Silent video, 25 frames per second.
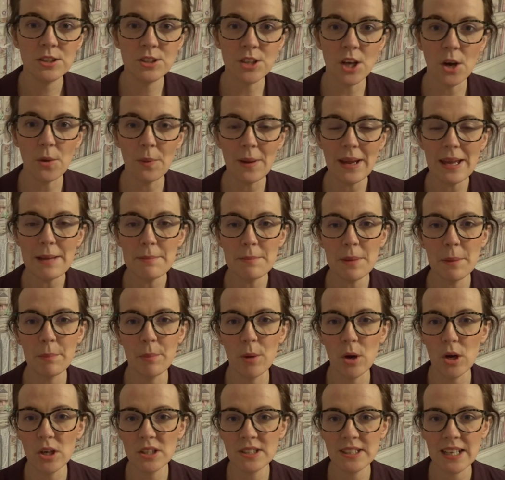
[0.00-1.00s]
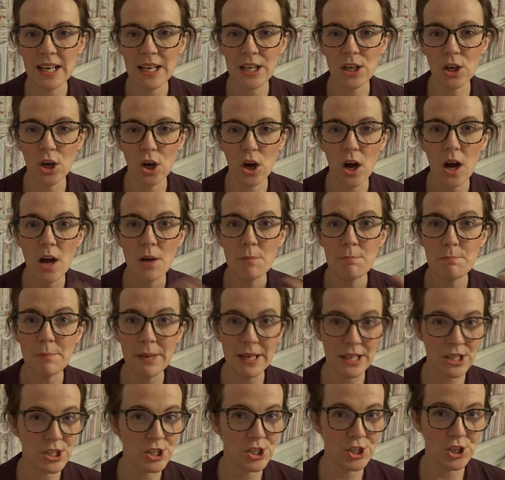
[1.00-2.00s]
So in my box, I got a
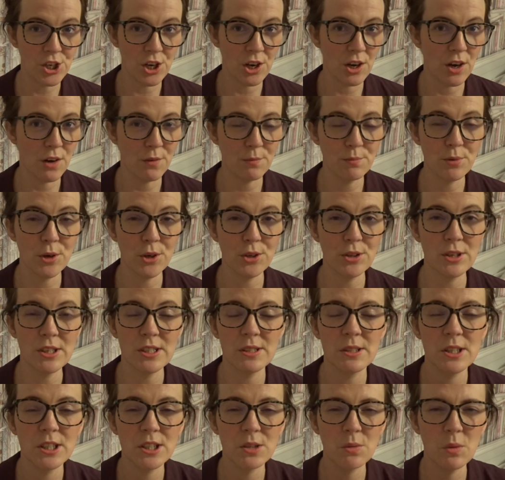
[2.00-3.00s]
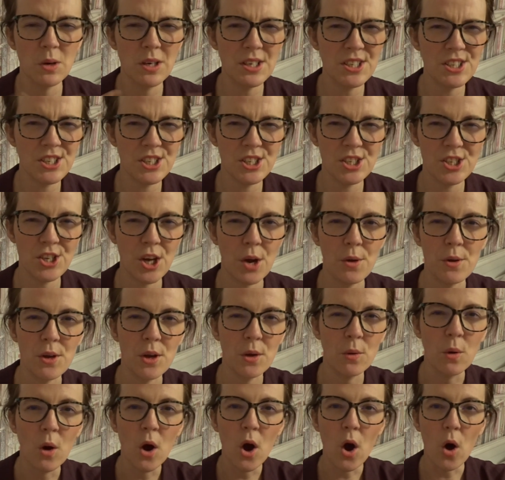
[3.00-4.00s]
mixture of products because I wanted to show
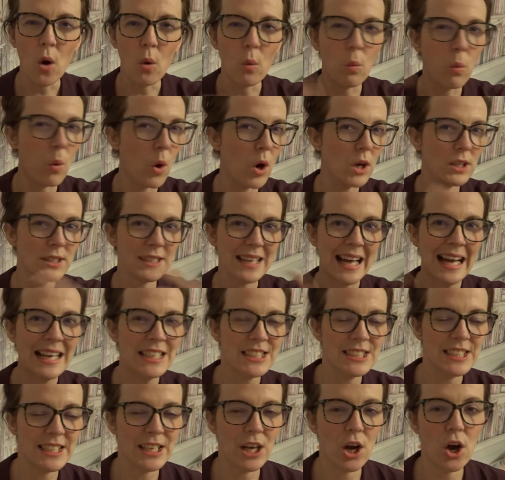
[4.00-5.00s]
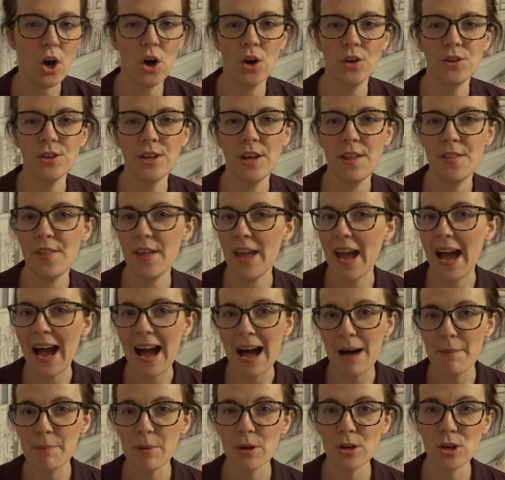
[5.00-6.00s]
you what's actually on the
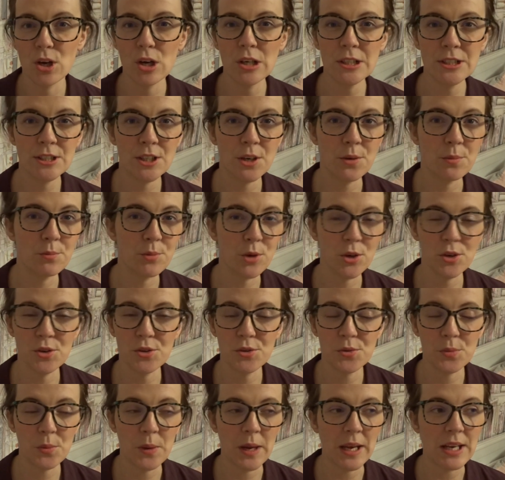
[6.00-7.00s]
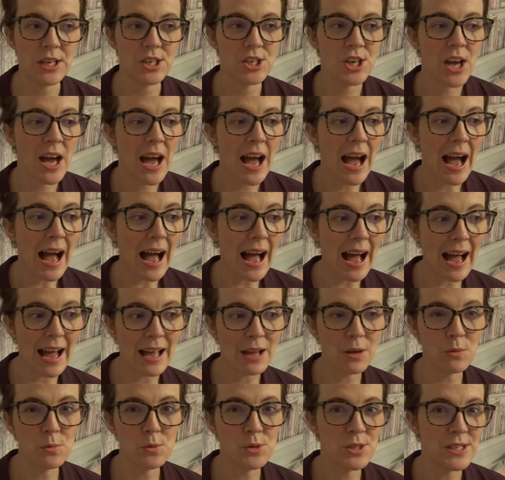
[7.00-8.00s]
app, and also products which
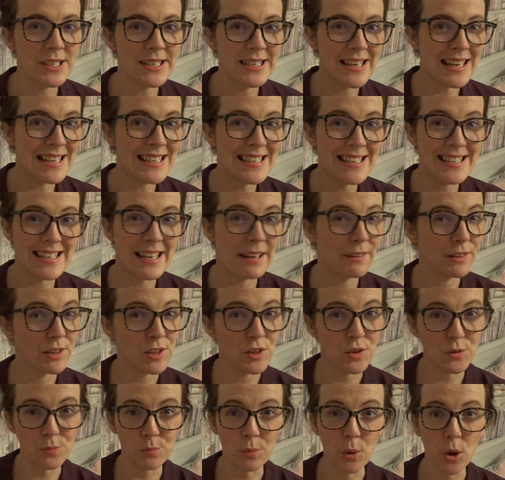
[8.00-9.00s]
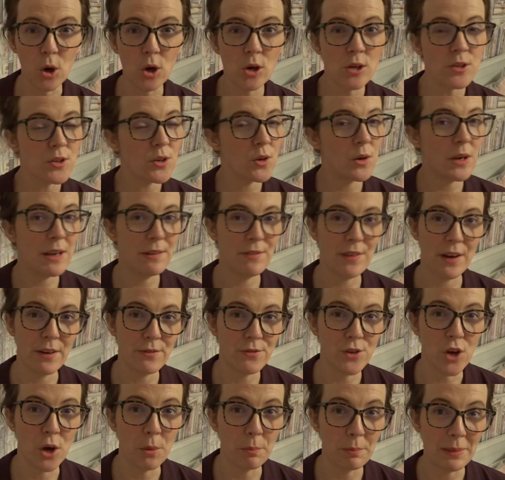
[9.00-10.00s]
I wouldn't necessarily have bought if I've
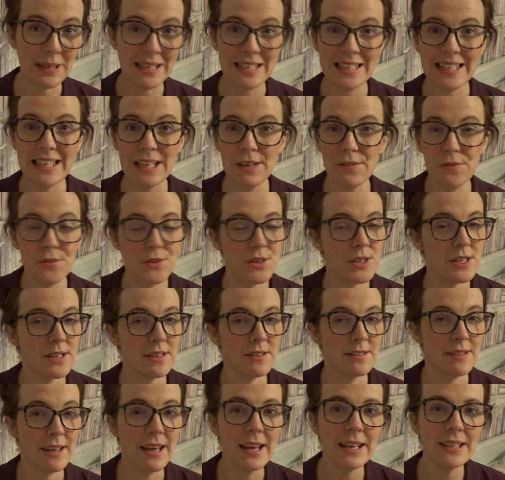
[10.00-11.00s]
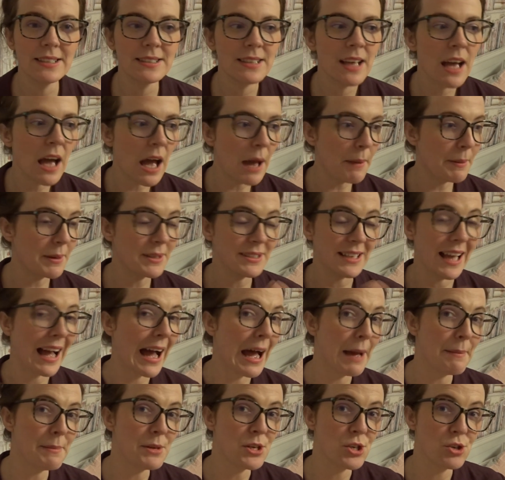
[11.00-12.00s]
not been gifted this, because
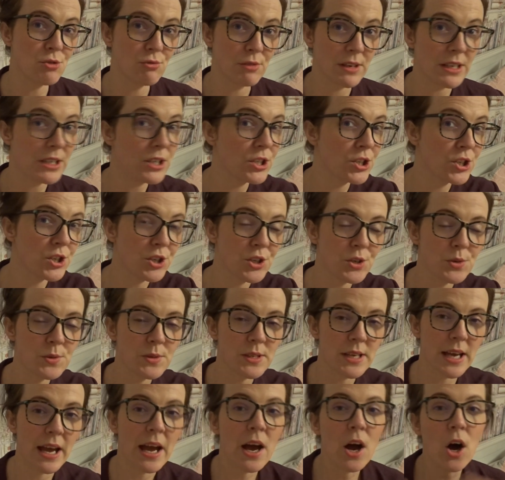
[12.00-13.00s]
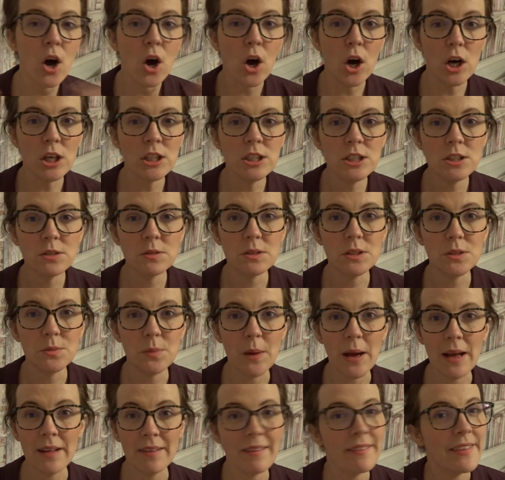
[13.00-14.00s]
I'm intrigued to use it. Also as
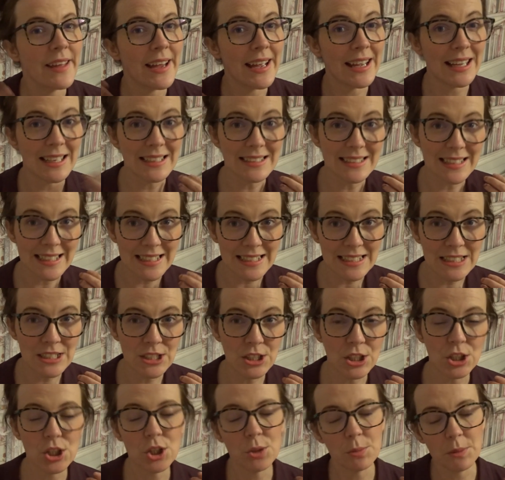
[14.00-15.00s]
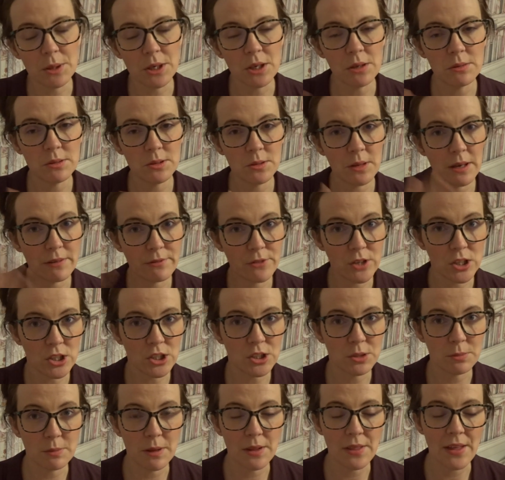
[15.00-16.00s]
well, there is Easter coming up, so I've got
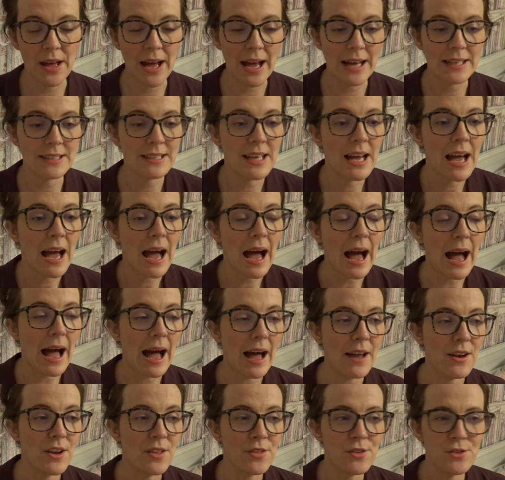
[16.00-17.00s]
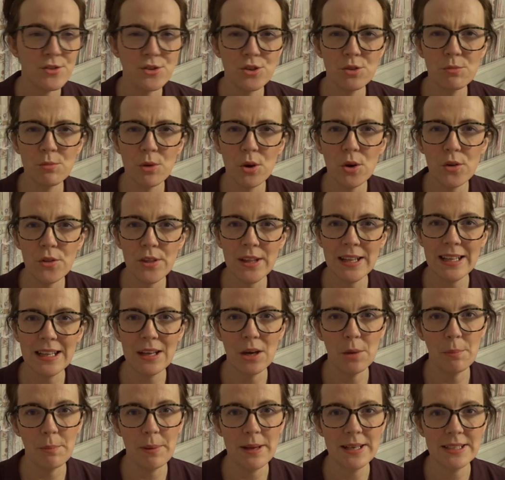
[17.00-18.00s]
some of that, and there's some other
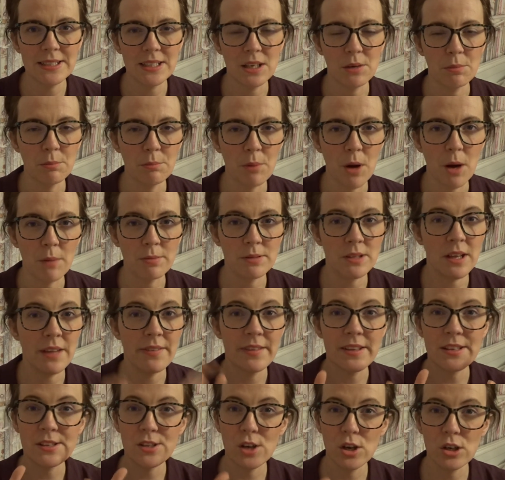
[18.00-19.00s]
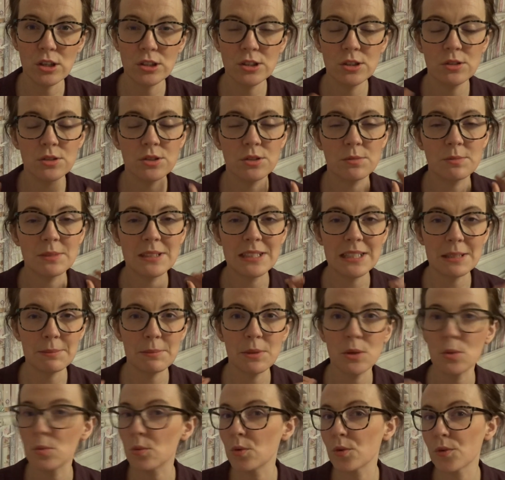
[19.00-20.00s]
little bits and bobs, and there's also some
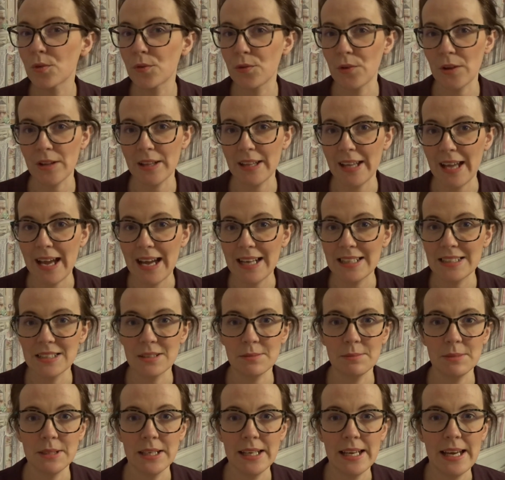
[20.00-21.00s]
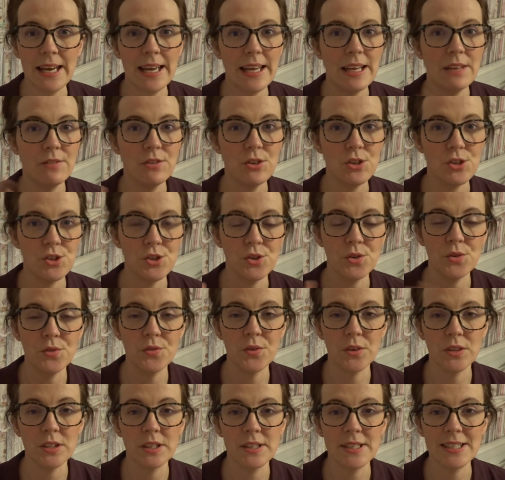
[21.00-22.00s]
Slimming World friendly items here if you do
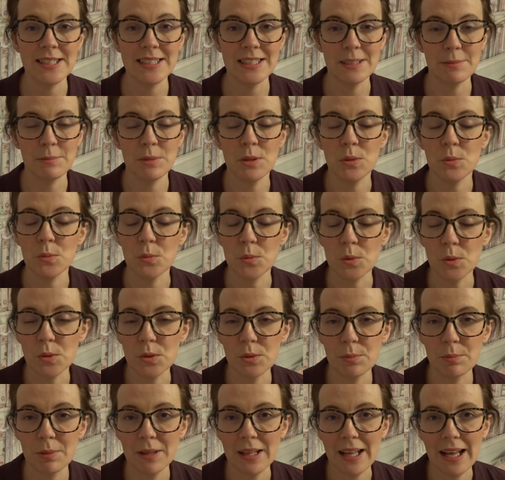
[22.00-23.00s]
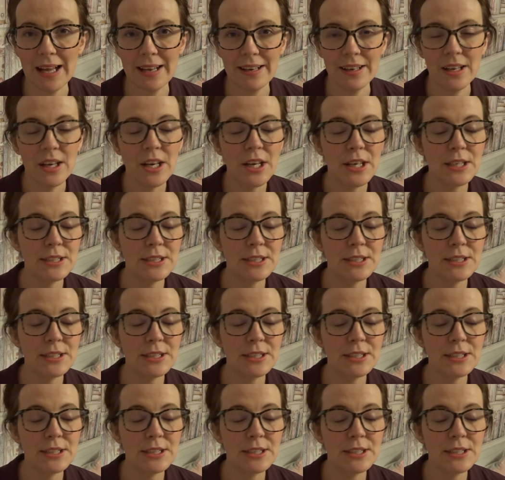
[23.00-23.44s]
follow the Slimming World plan.